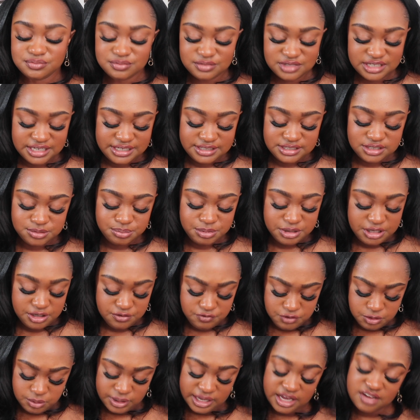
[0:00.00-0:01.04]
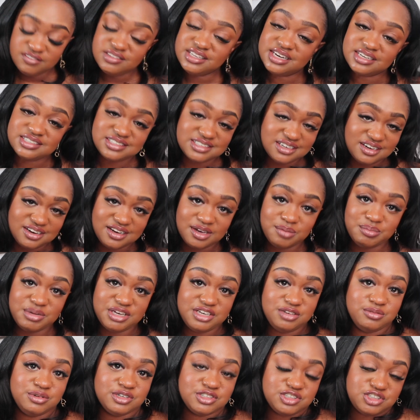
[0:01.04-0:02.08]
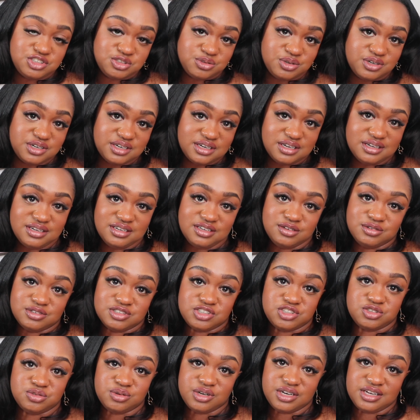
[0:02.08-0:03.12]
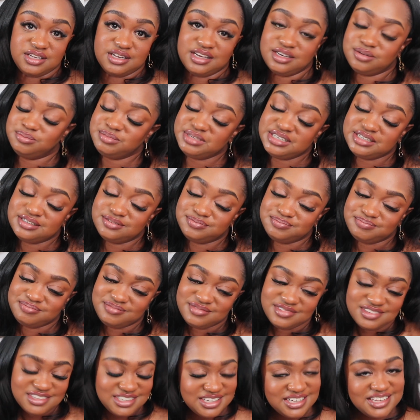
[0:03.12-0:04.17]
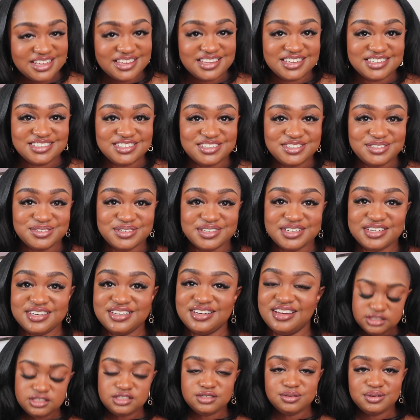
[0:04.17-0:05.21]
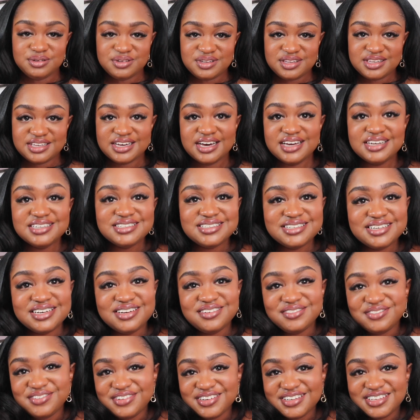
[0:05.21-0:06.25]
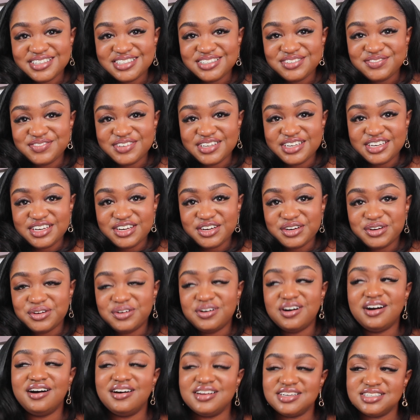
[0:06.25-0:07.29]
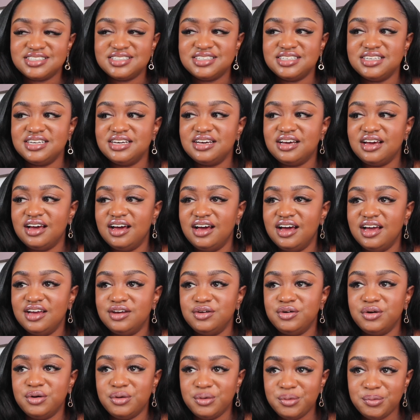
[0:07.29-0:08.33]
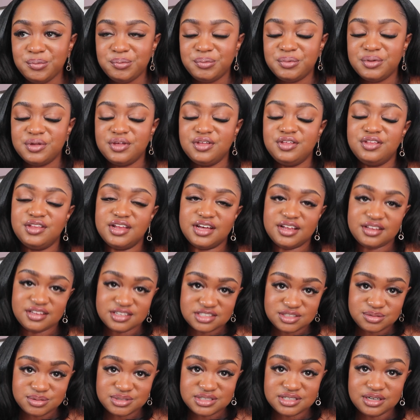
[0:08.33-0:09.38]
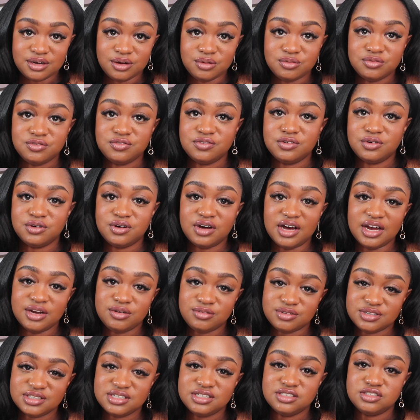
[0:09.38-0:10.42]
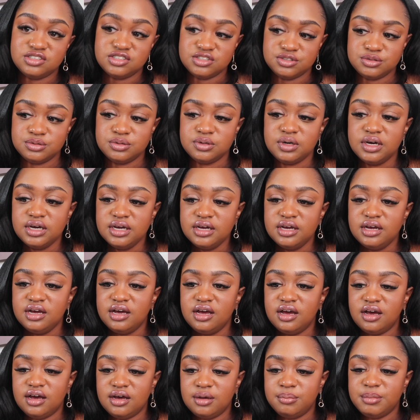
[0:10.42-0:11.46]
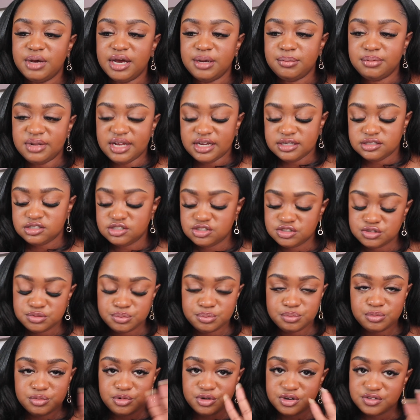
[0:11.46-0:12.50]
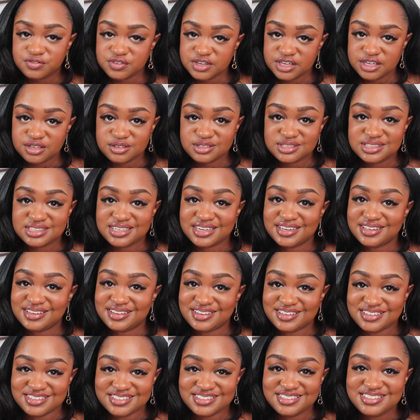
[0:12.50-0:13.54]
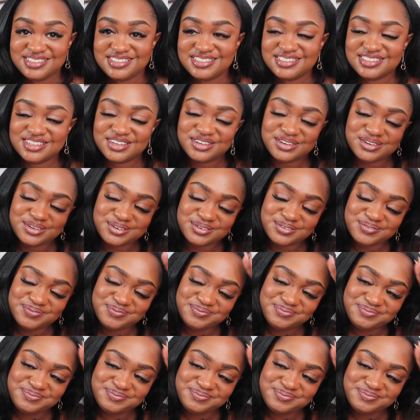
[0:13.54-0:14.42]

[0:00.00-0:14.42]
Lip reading: nice. But if you have that time and you are short, you're a shorty like me, then do it. So that is it for this video. Honestly, I hope that this was helpful. I really do. I plan to do more videos like this, so